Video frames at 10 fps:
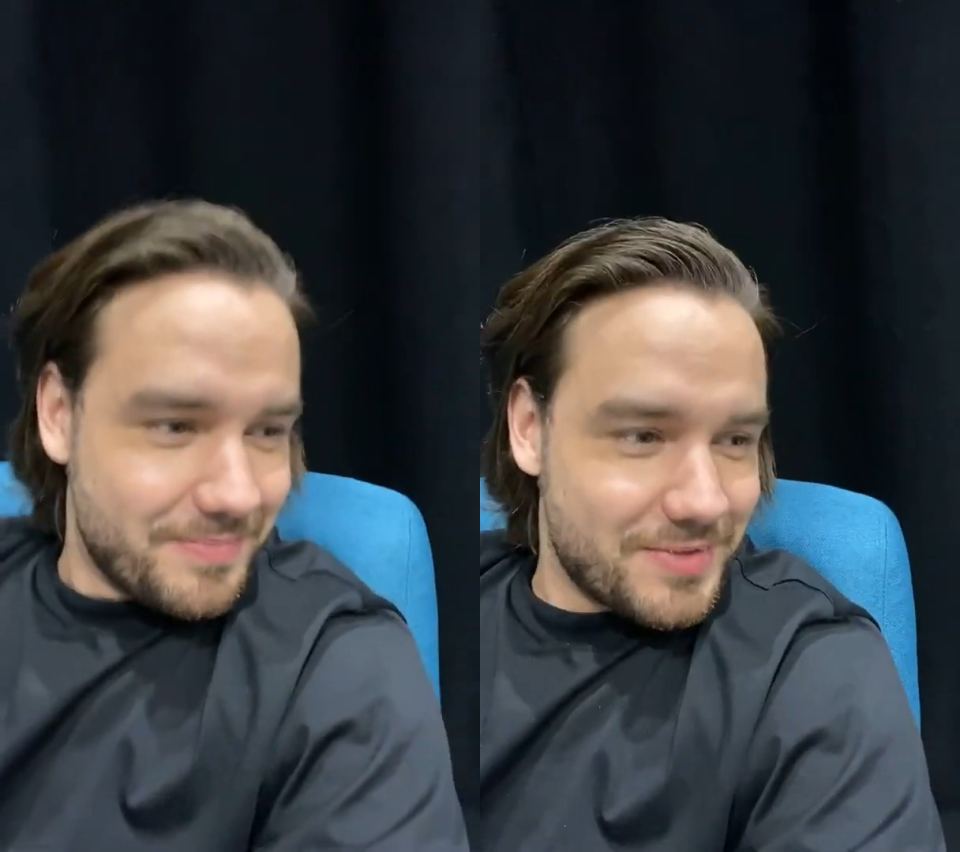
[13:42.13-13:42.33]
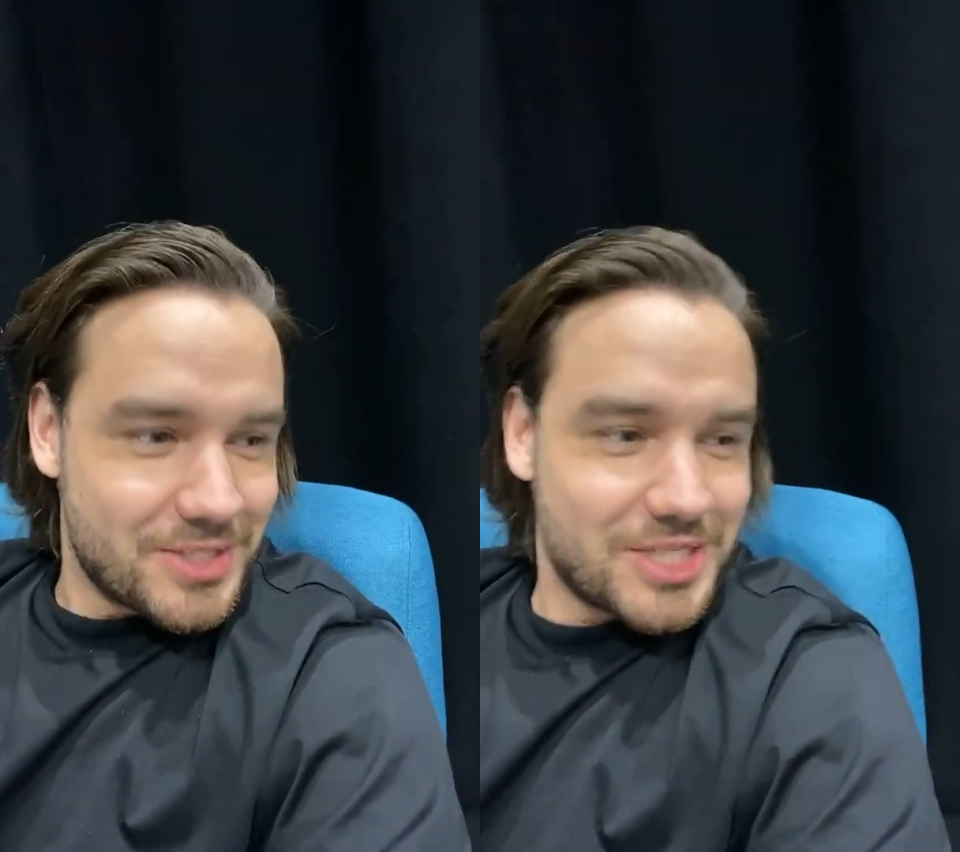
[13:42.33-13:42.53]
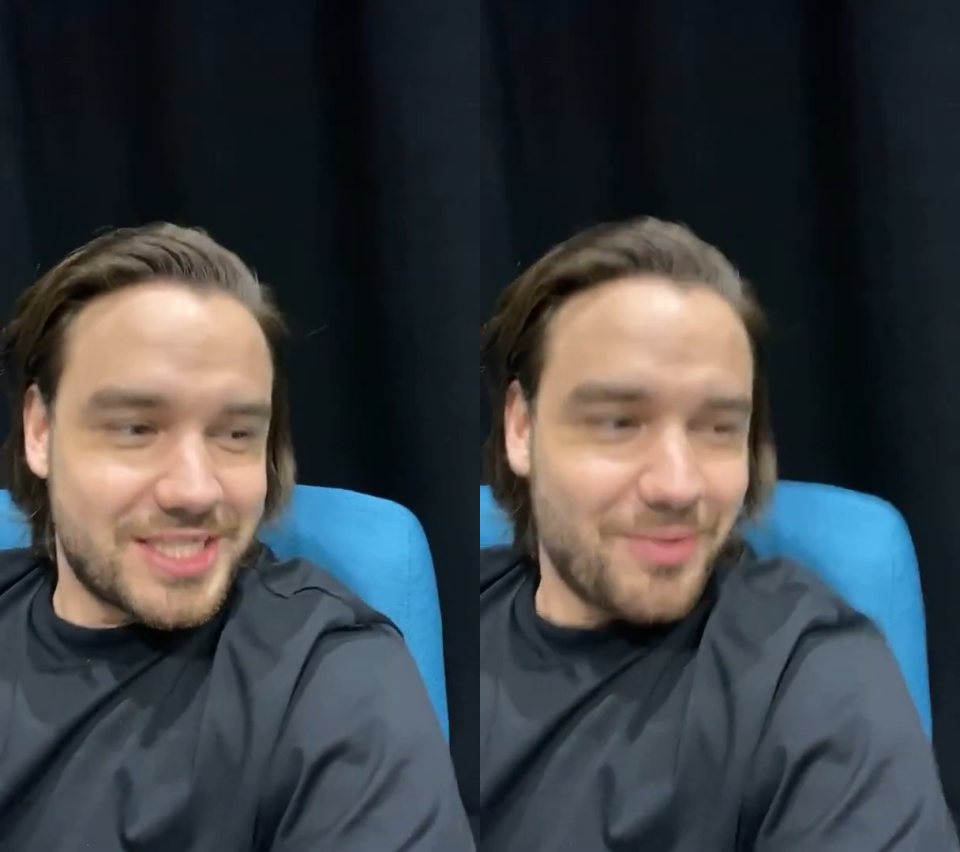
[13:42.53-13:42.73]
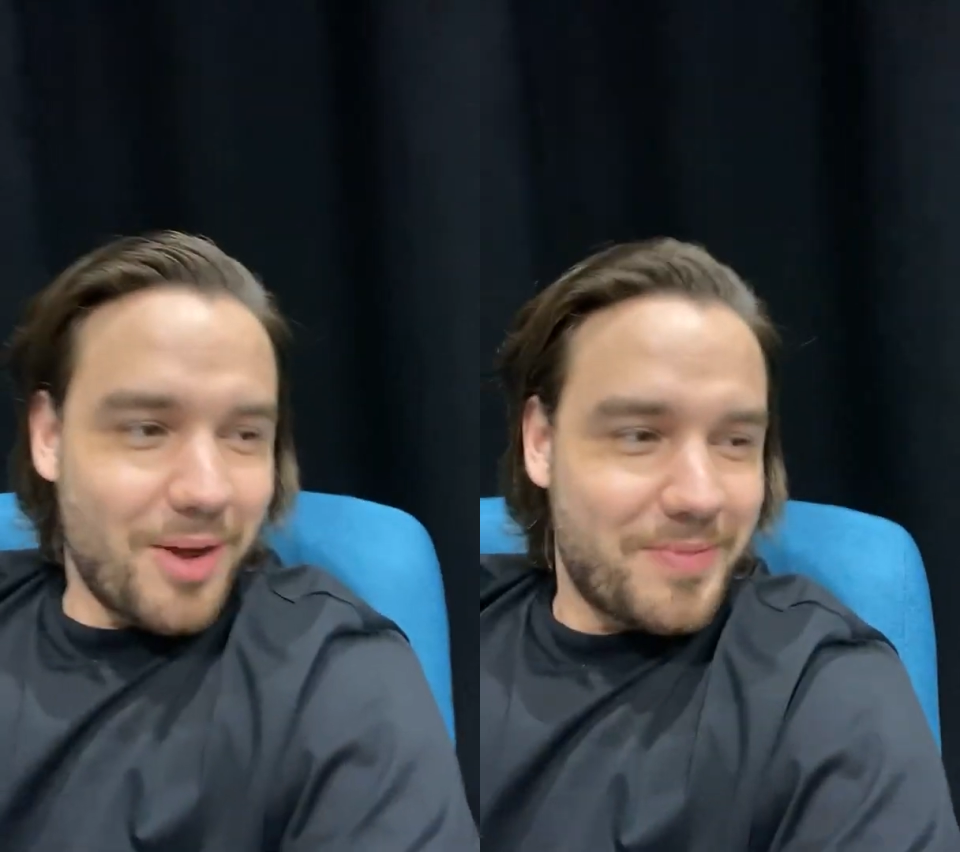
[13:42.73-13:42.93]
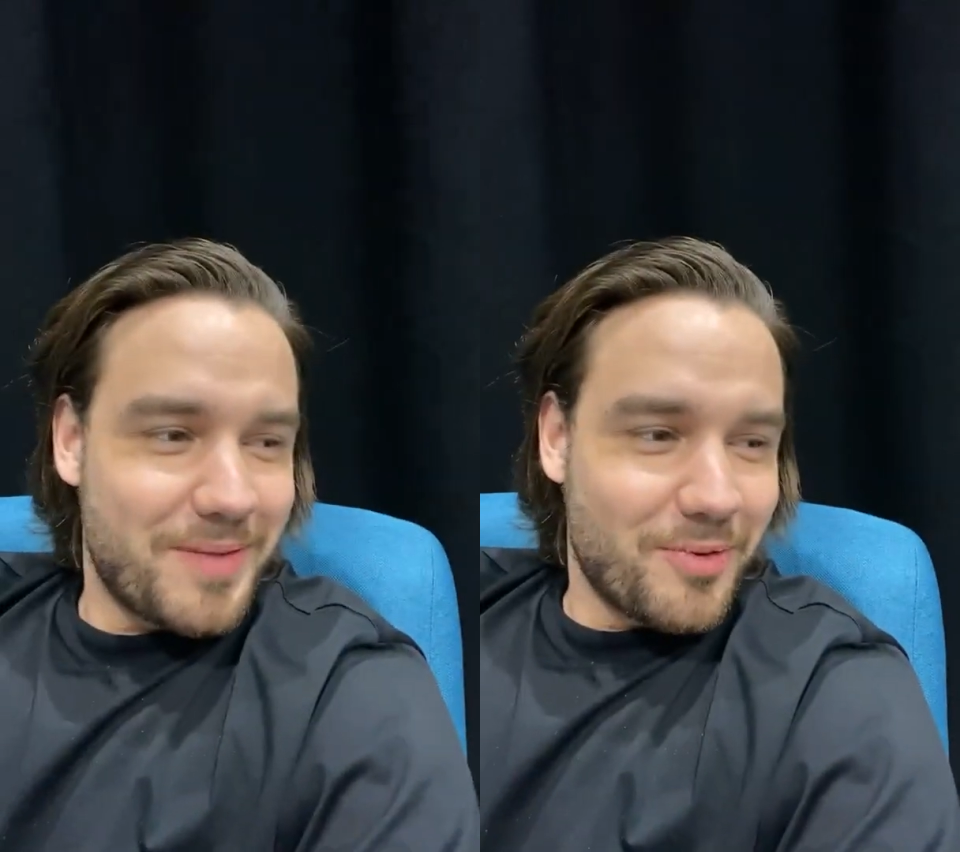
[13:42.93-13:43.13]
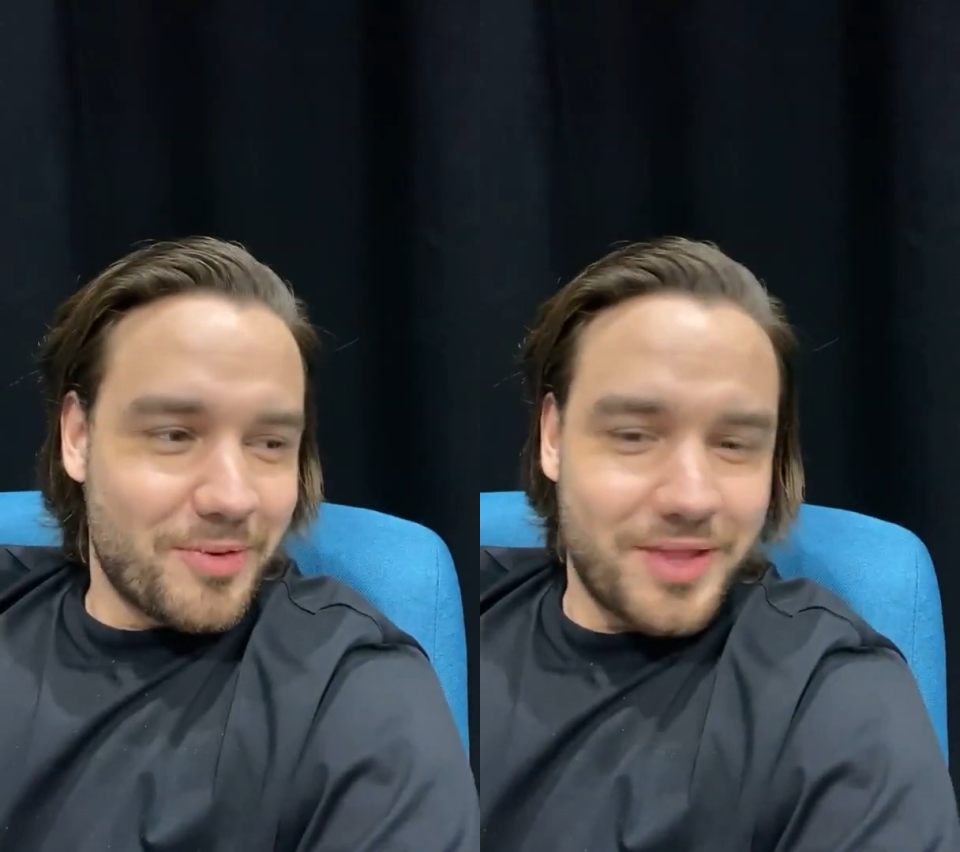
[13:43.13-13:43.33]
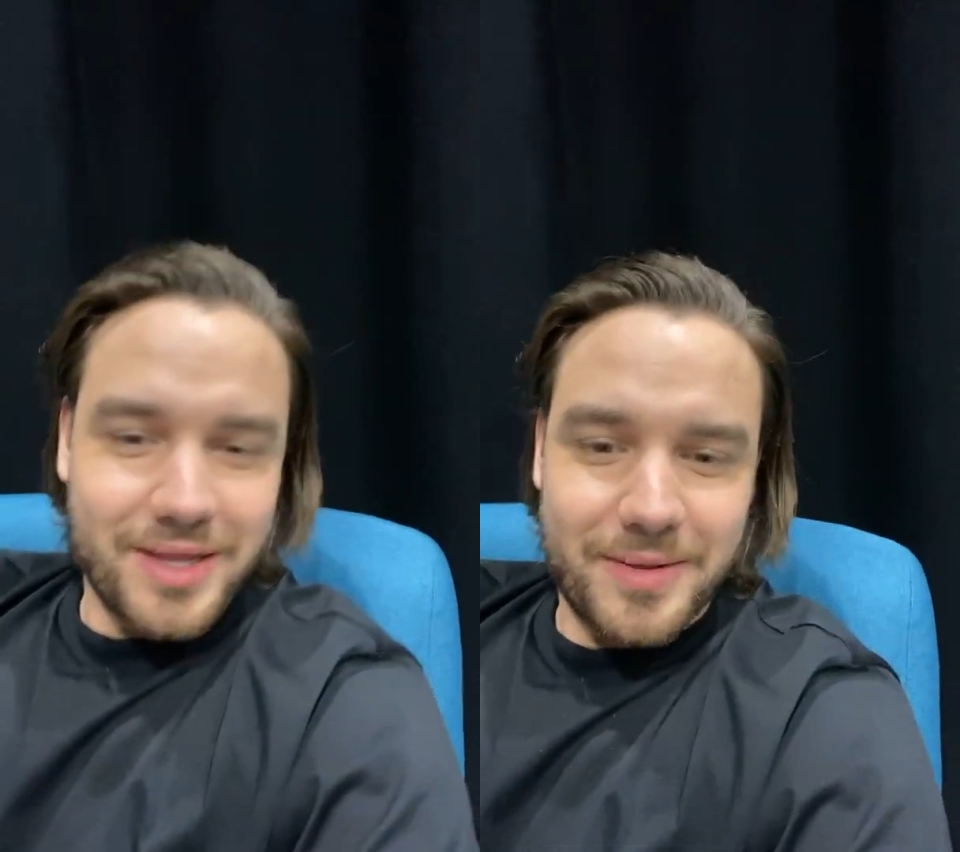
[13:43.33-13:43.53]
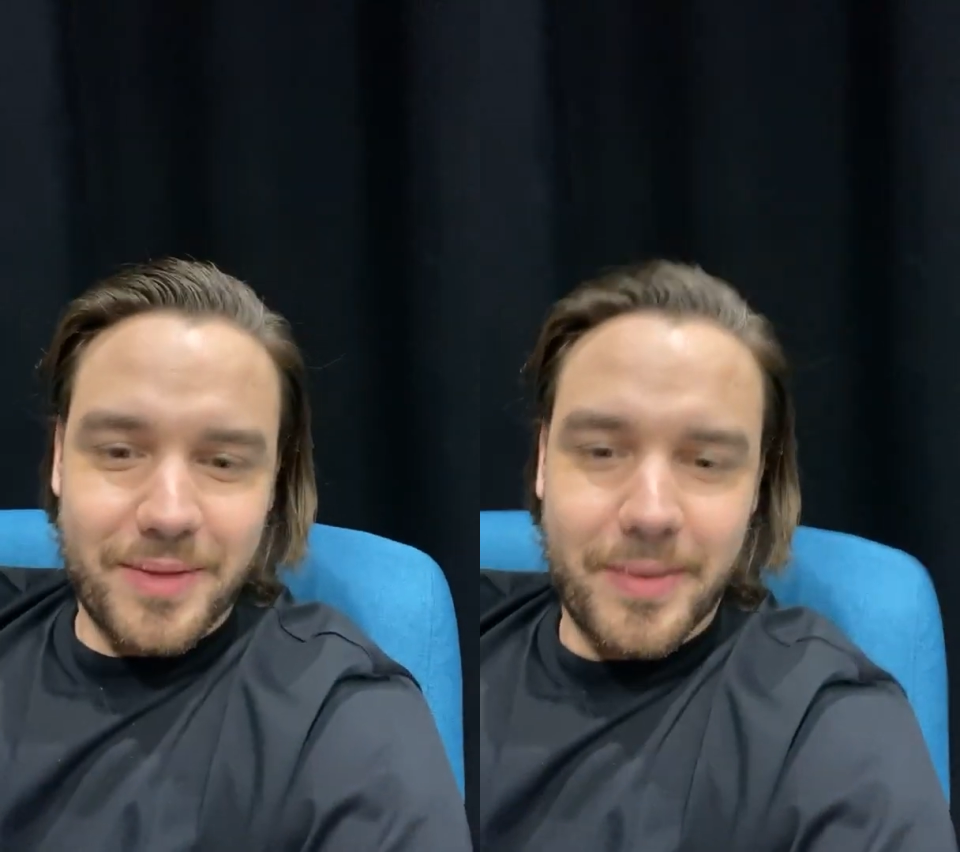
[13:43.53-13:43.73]
Just to see what people
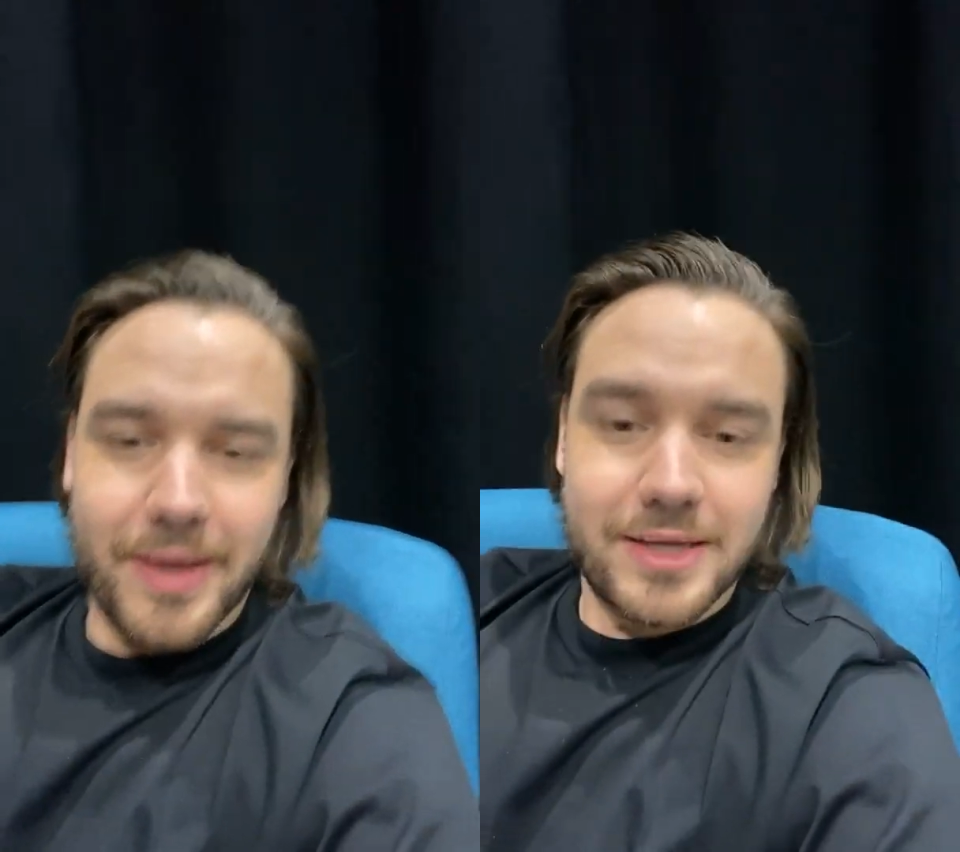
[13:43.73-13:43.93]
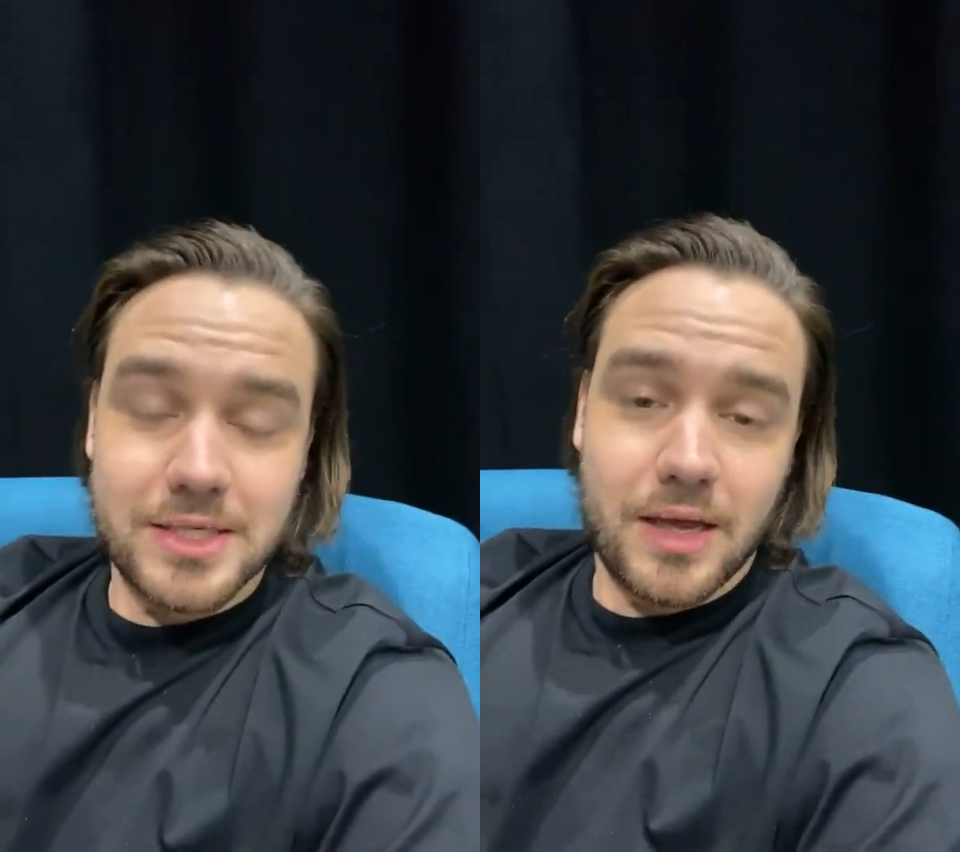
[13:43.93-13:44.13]
think about it.